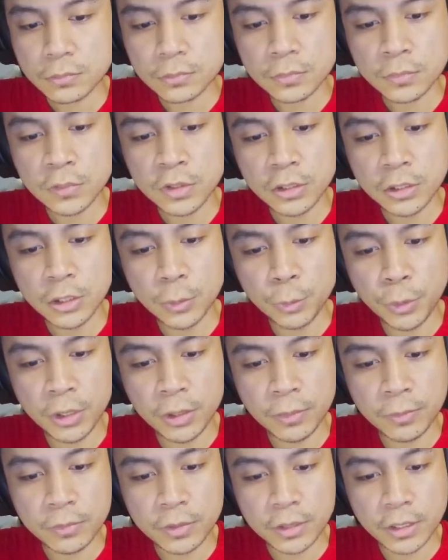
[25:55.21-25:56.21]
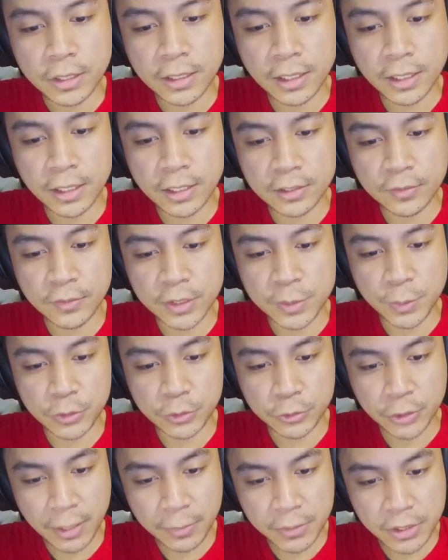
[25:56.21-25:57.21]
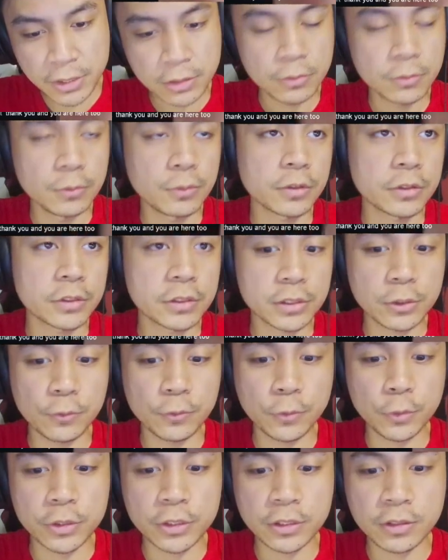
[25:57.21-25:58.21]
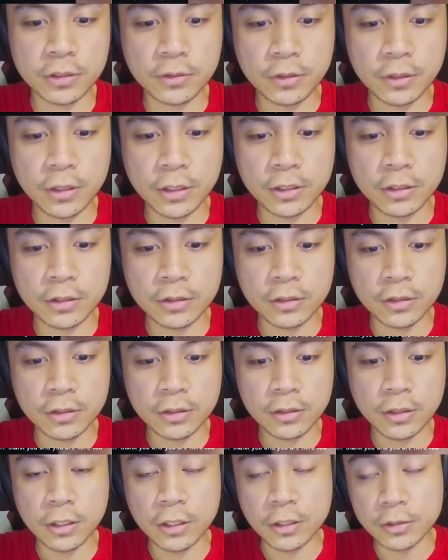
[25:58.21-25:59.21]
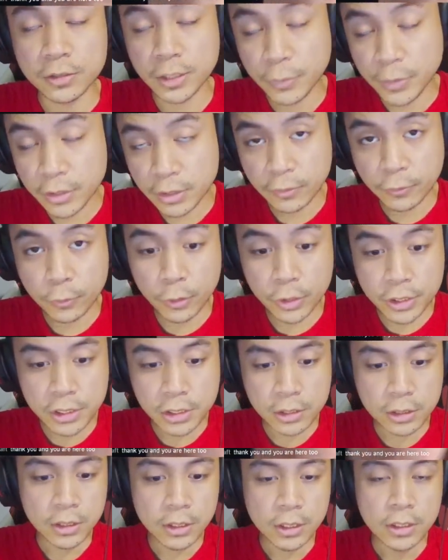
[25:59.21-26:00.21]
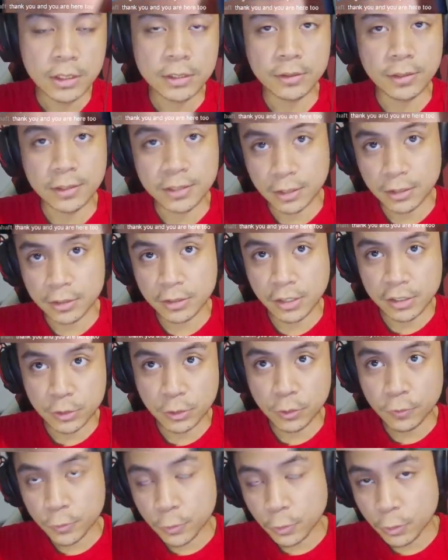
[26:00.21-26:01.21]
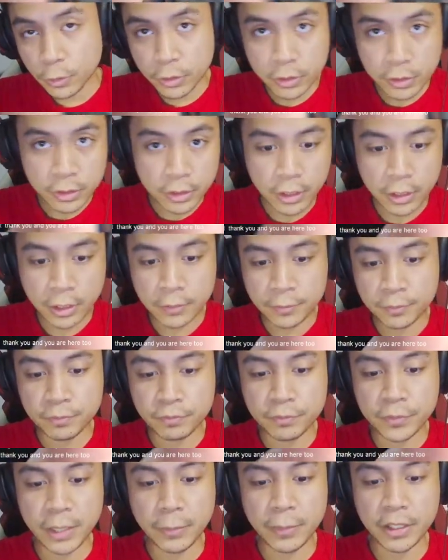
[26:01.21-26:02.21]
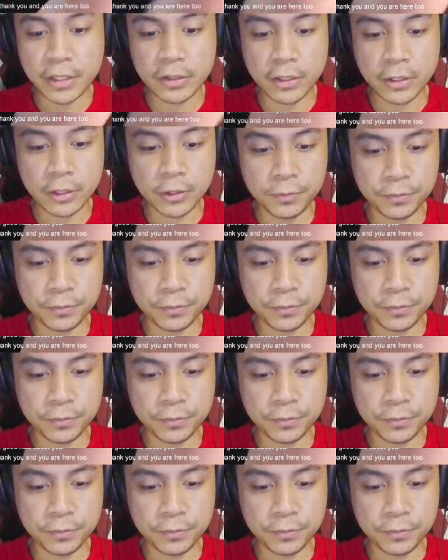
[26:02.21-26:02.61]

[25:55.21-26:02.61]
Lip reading: Your opponent cannot activate spell traps on Soulful Cords are summoned, of course. That's the Soulful Cord gimmick there.